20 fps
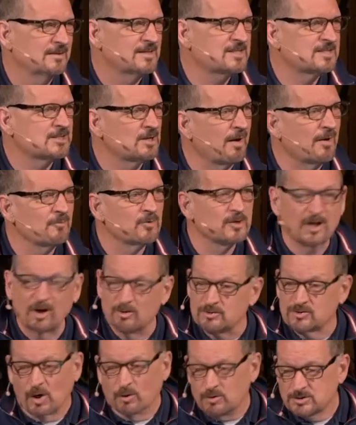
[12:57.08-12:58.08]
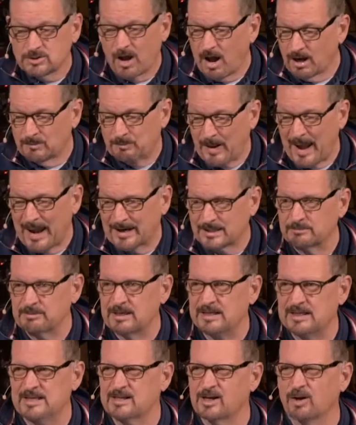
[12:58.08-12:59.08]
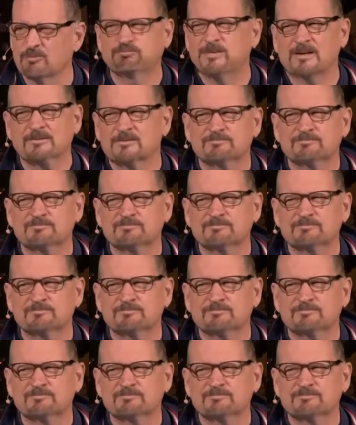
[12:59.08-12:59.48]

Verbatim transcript: And so I would go, Don't talk back to me. He'd go,